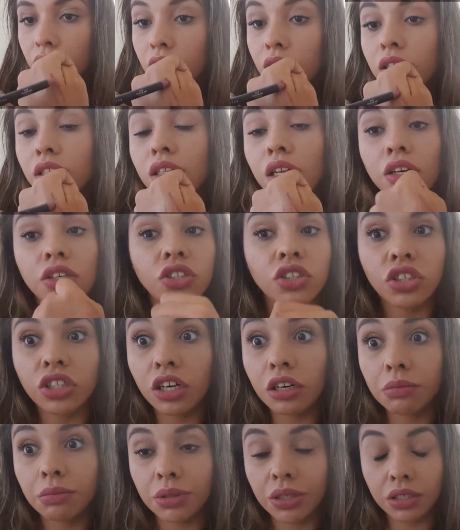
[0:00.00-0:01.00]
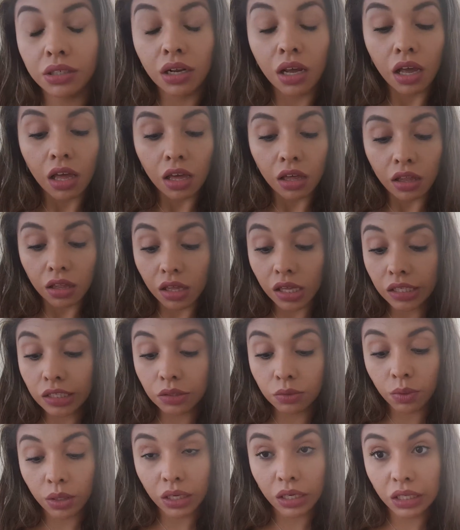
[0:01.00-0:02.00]
This is not sharpened,
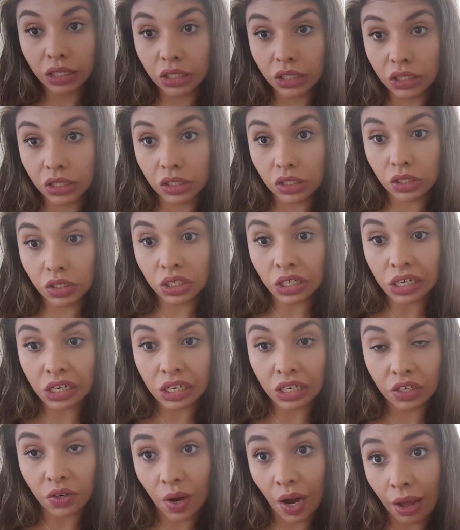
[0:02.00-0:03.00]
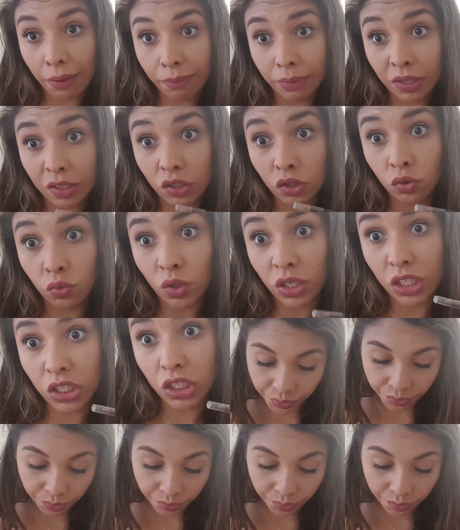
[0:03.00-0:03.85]
that's why it's really crappy swatch.